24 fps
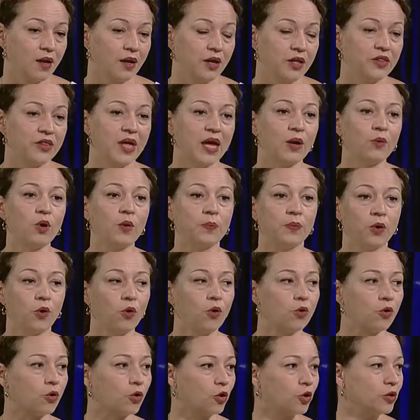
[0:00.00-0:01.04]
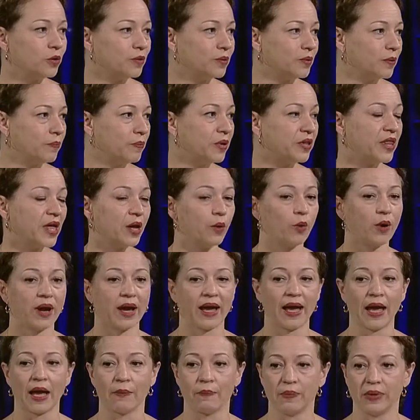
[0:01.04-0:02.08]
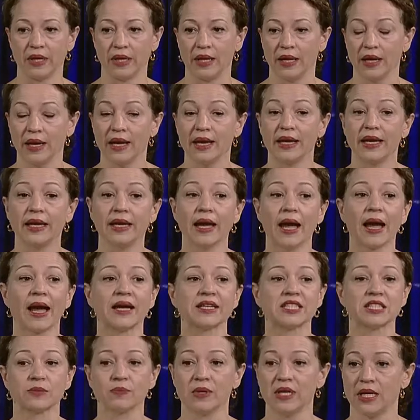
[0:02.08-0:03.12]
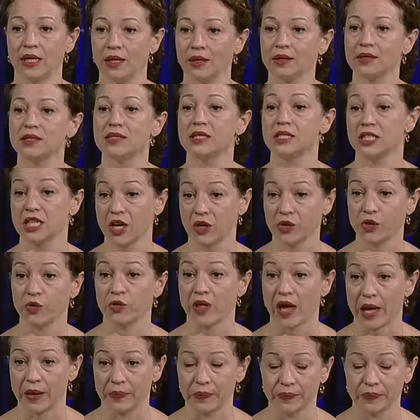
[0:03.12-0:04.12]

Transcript: They were poor, but they were happy. He asked me to tell you that.